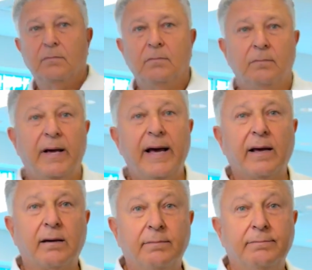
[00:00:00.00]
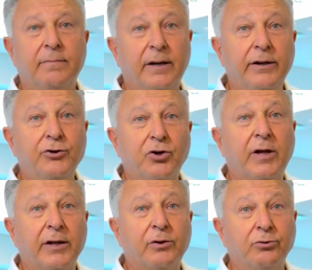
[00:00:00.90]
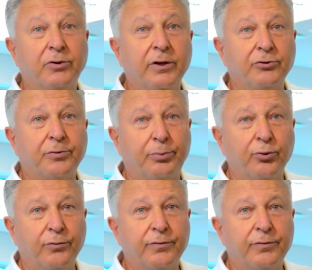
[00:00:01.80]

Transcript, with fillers: Mac, I need you to get those deals approved.